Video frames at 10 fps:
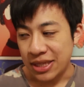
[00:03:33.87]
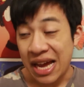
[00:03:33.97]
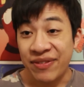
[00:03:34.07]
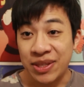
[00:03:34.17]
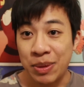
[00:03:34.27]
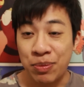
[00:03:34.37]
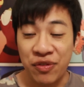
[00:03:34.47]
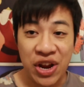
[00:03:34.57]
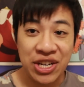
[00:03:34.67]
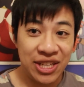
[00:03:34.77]
To have someone
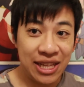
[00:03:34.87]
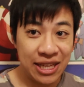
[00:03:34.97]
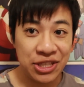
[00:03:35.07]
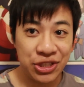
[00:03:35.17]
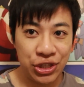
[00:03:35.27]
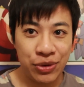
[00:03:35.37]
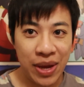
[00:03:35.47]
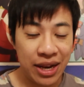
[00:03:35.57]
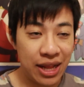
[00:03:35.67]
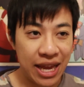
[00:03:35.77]
professionally listen to you
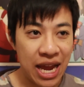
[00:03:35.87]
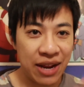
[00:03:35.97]
and like kind